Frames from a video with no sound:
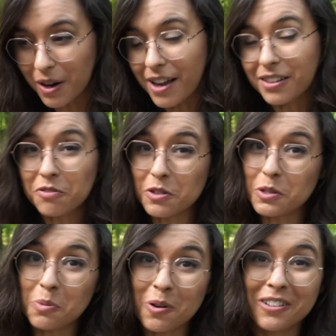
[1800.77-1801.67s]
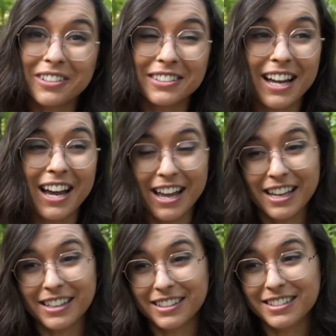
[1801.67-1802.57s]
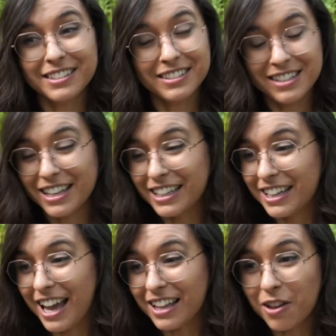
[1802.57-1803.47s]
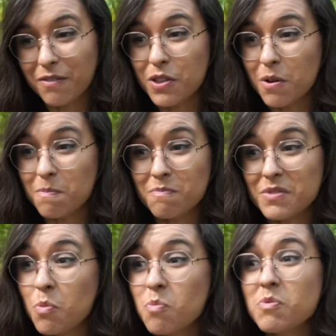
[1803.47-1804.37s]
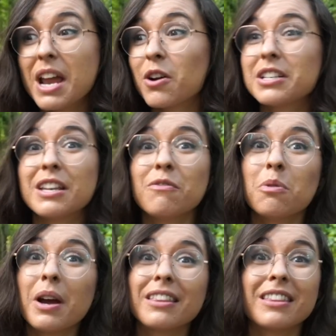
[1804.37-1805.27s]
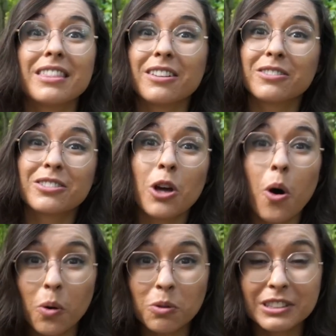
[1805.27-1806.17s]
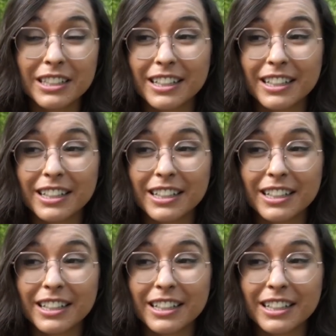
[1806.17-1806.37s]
I love this world. I love the narrative way that they're told.